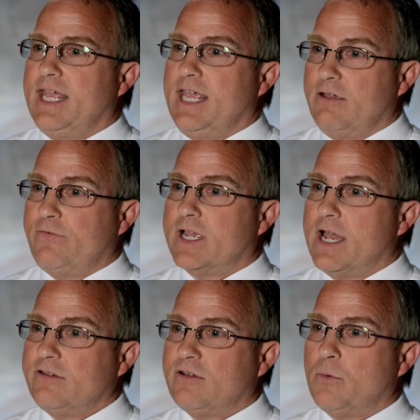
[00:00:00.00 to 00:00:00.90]
If a
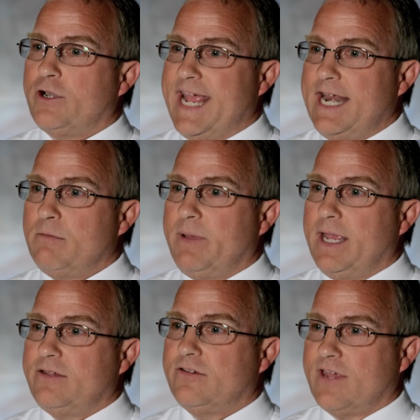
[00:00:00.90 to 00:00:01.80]
customer
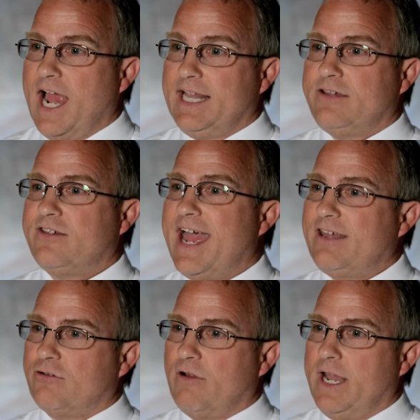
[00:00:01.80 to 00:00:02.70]
database is highly
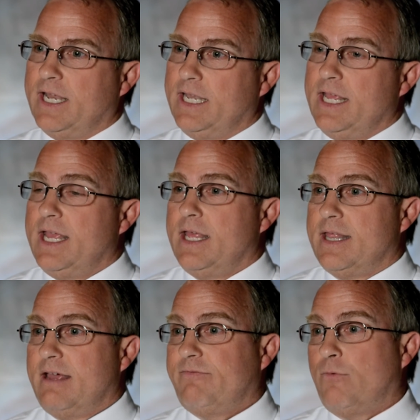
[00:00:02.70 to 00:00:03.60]
saturated,
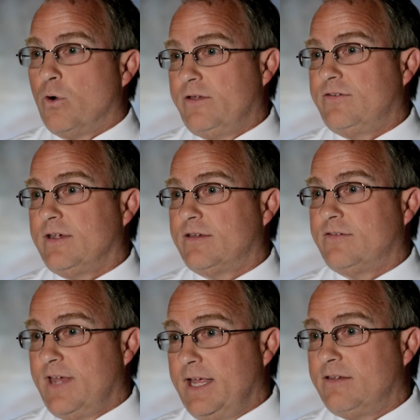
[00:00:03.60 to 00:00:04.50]
that 46
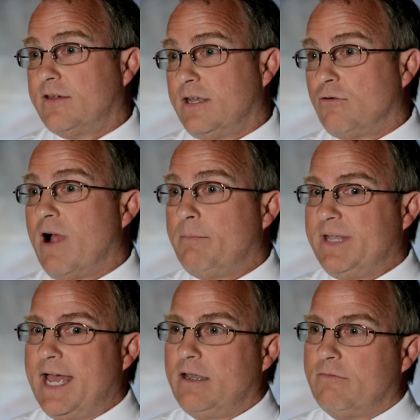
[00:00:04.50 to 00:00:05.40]
cents can drop
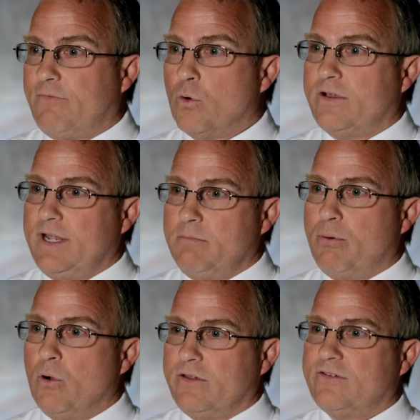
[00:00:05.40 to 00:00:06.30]
down to
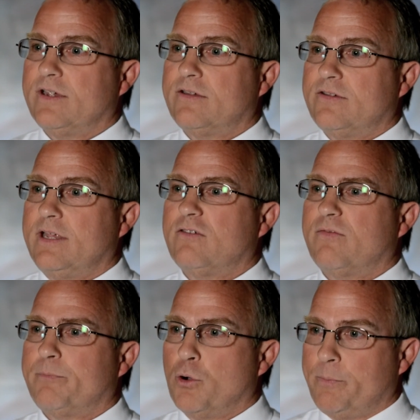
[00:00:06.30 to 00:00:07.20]
14.6
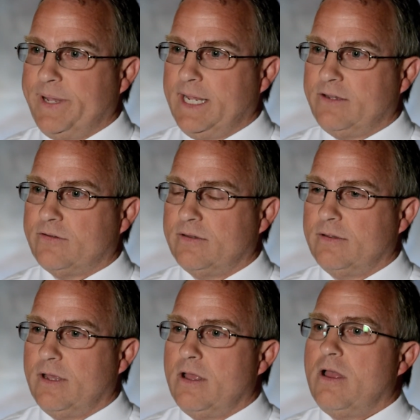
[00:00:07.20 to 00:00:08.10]
cents per piece.
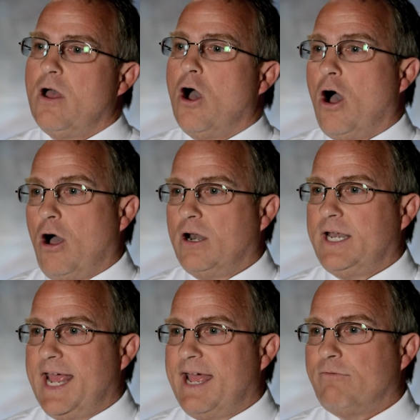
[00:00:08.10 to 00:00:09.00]
On
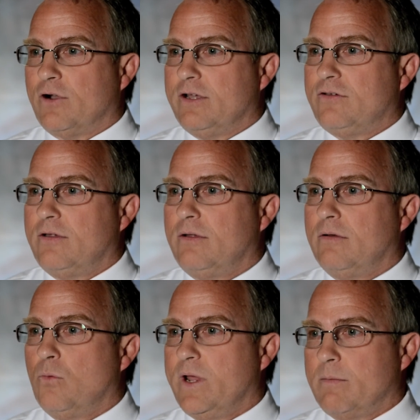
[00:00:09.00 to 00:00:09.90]
an average,
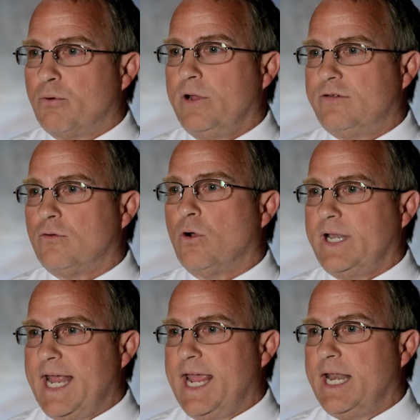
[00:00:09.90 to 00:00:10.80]
we can
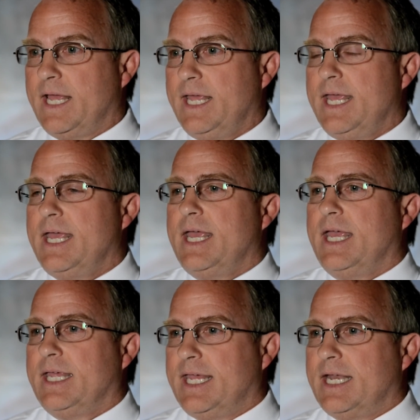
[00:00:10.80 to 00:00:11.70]
pre-sort data
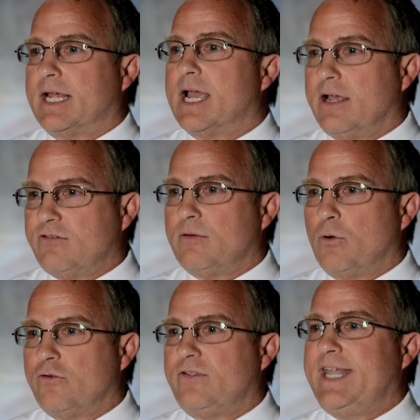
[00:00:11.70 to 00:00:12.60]
and get a
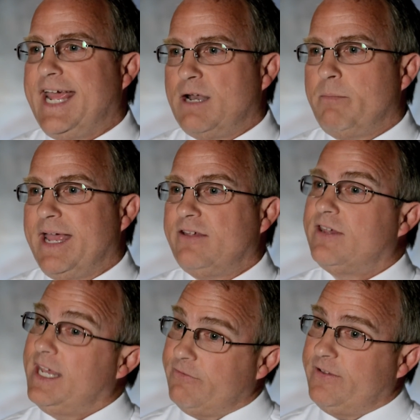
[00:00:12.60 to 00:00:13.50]
customer's
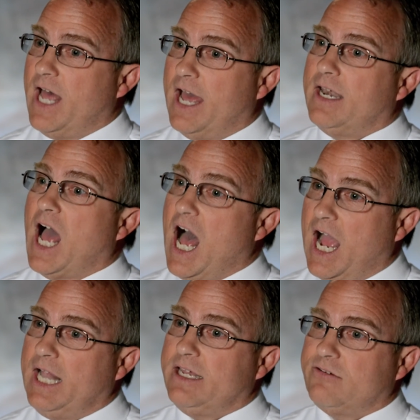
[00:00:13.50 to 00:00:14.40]
database, if not
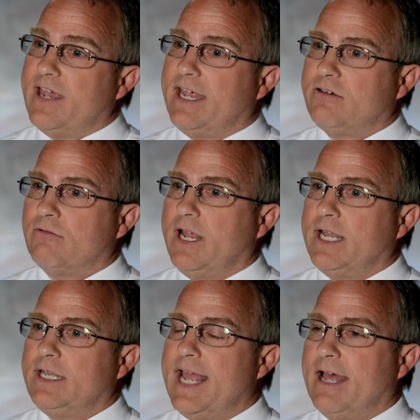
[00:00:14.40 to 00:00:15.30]
highly
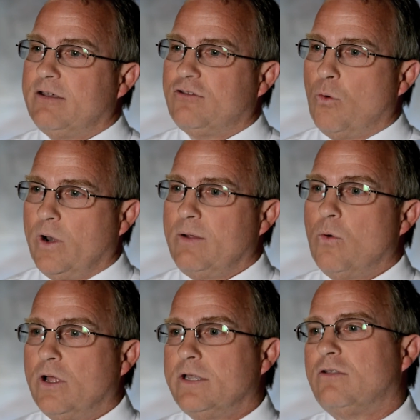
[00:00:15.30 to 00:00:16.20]
saturated, down to
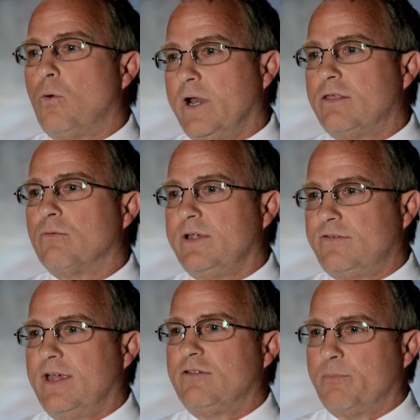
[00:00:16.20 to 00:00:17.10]
21 to 23
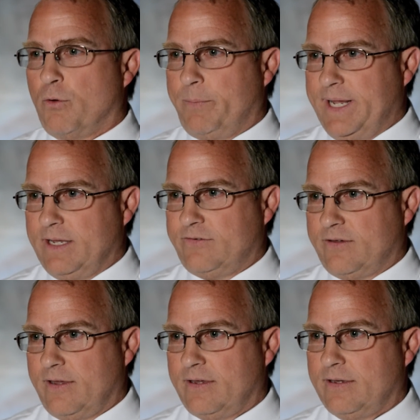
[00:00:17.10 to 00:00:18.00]
cents per piece.